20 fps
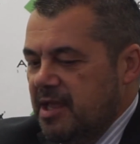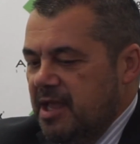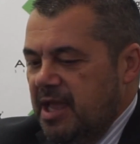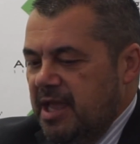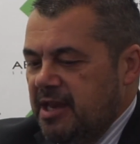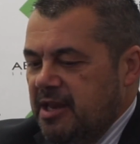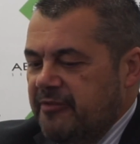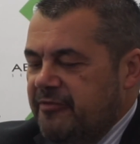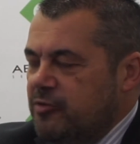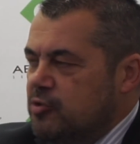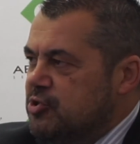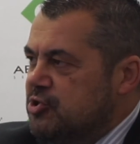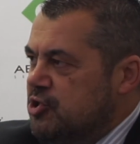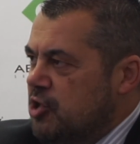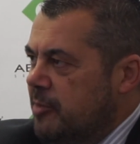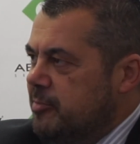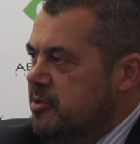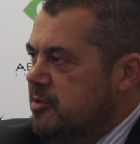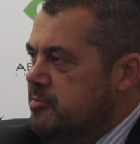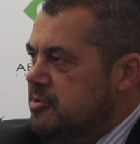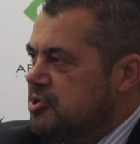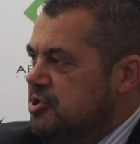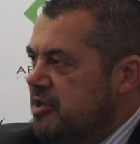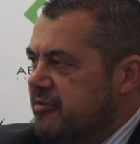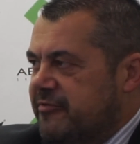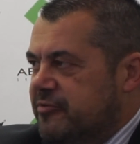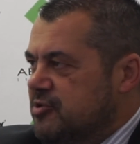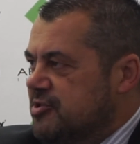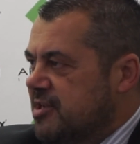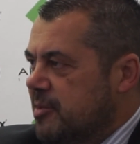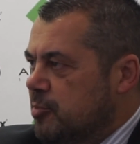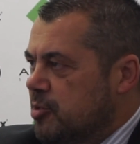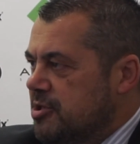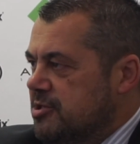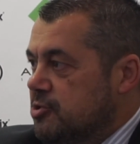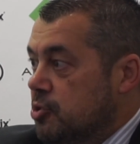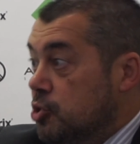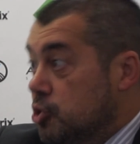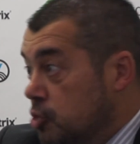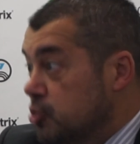and if you stop the machine for some
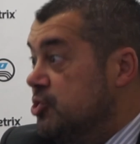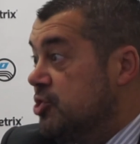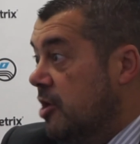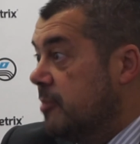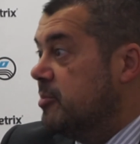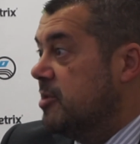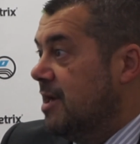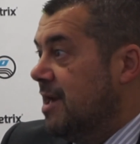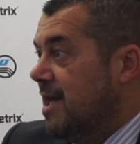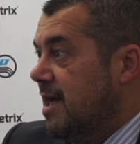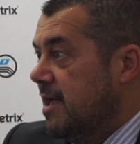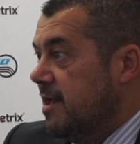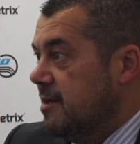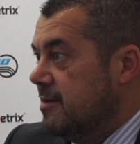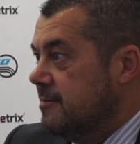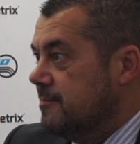reason, you stop the line.